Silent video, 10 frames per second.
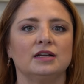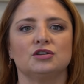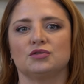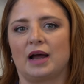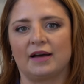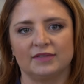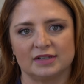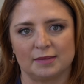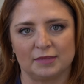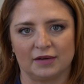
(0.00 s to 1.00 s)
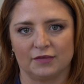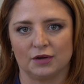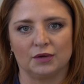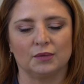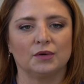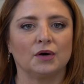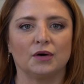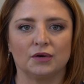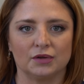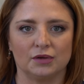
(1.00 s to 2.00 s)
draft something for you,
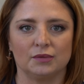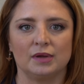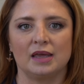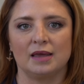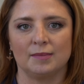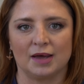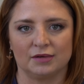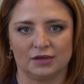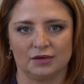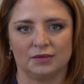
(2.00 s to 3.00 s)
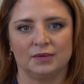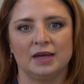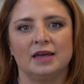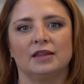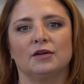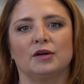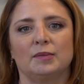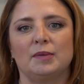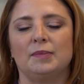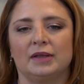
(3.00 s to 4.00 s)
call you, email you, they're going
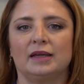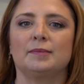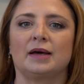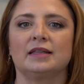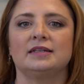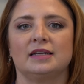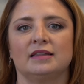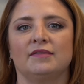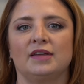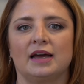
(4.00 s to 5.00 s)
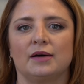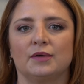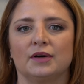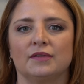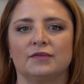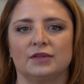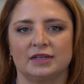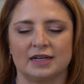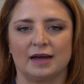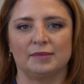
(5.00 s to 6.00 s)
to be billing by the 10th of the hour for the
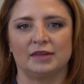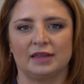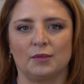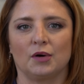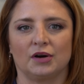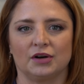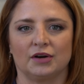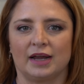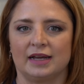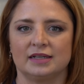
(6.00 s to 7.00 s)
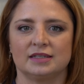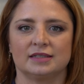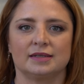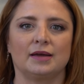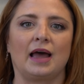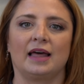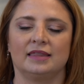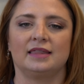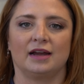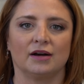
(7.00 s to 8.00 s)
time that they work on your case
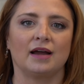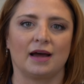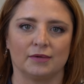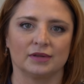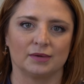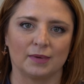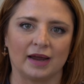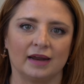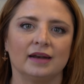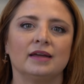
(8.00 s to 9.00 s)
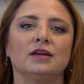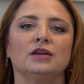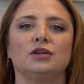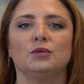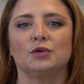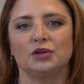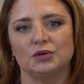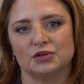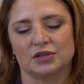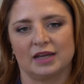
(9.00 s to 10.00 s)
at their hourly rate. You will
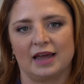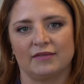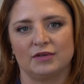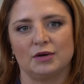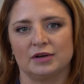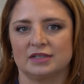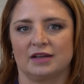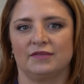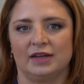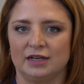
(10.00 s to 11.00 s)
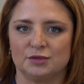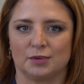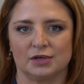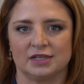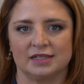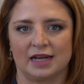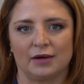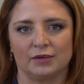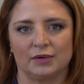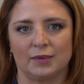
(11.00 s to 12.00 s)
usually have notice of each person's
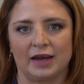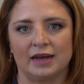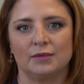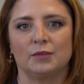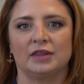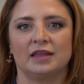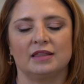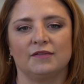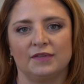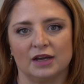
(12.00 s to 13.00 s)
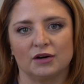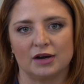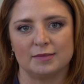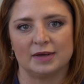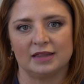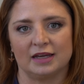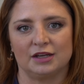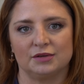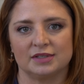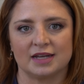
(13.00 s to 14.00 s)
hourly rate within the fee agreement that
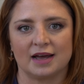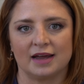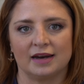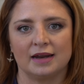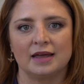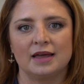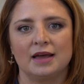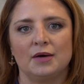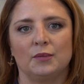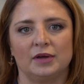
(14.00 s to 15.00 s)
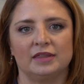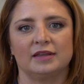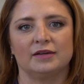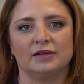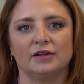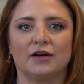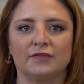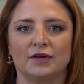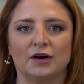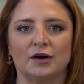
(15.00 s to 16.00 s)
you sign with the law
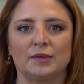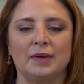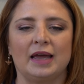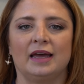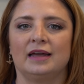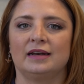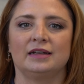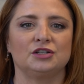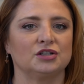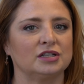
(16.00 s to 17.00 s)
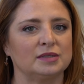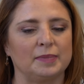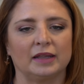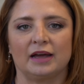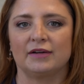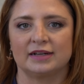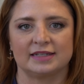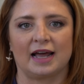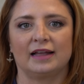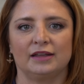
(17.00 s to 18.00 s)
firm, and it should spell out
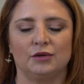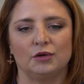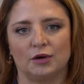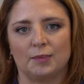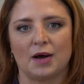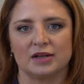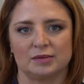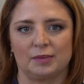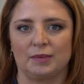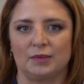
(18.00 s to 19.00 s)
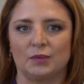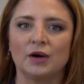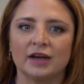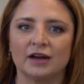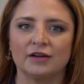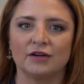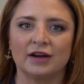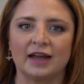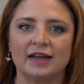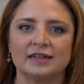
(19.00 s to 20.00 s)
exactly who could possibly be working on your
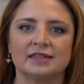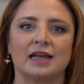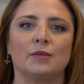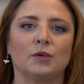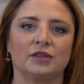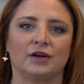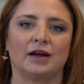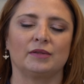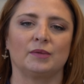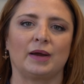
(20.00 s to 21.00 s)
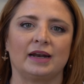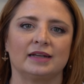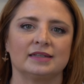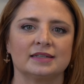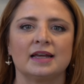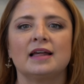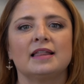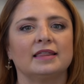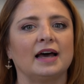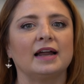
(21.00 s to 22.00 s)
case and what their hourly rate is.
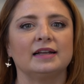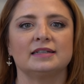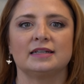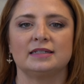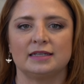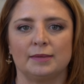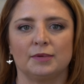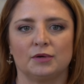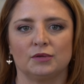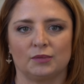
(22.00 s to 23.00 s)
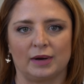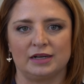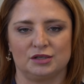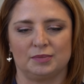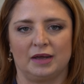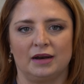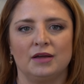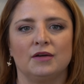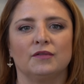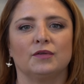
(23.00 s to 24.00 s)
That is a typical arrangement
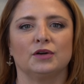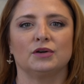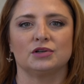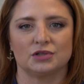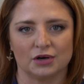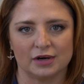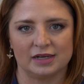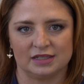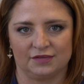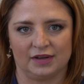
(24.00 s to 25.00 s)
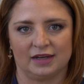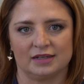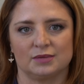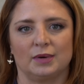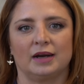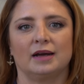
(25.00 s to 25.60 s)
for your attorney's fees when it